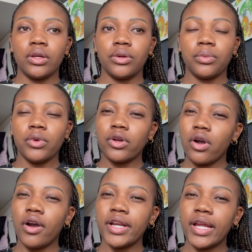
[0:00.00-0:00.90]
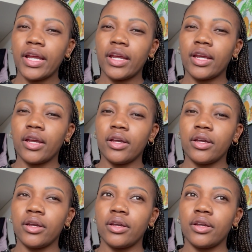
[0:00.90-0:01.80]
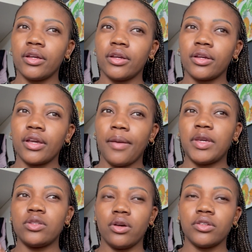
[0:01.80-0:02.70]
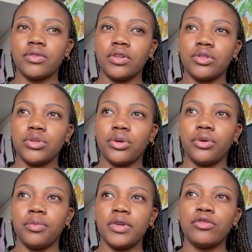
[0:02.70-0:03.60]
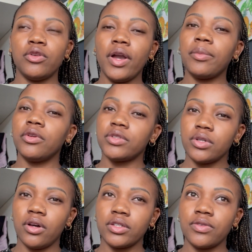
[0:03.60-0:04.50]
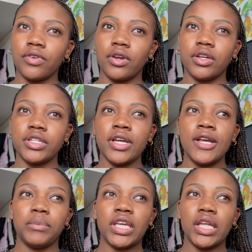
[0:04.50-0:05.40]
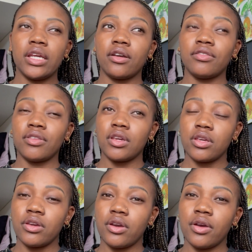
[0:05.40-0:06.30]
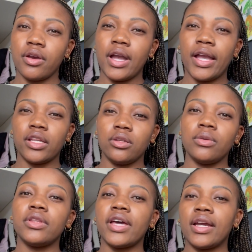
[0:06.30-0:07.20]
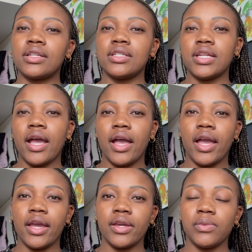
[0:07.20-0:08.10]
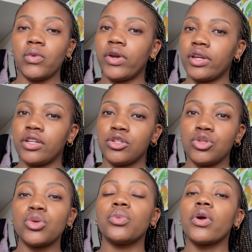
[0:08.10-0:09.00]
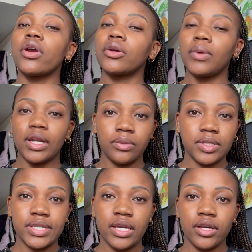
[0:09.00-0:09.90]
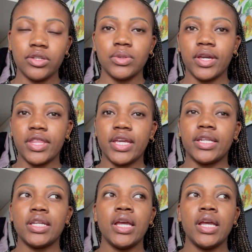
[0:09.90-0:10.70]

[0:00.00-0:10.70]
regarding coming to Oxford. So before I moved to Oxford, beginning of the year, I knew that I wanted to work while I was here. So I then